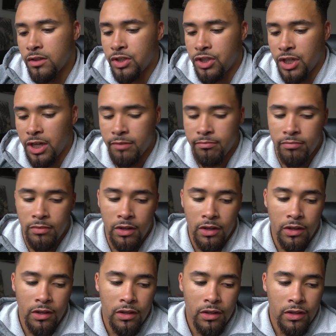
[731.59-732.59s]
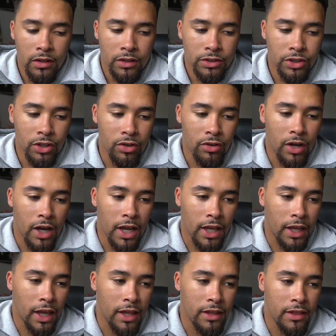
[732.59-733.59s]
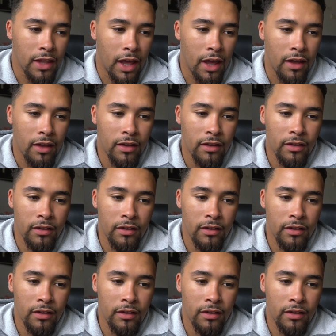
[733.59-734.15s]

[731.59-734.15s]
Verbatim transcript: of the gym, so I get that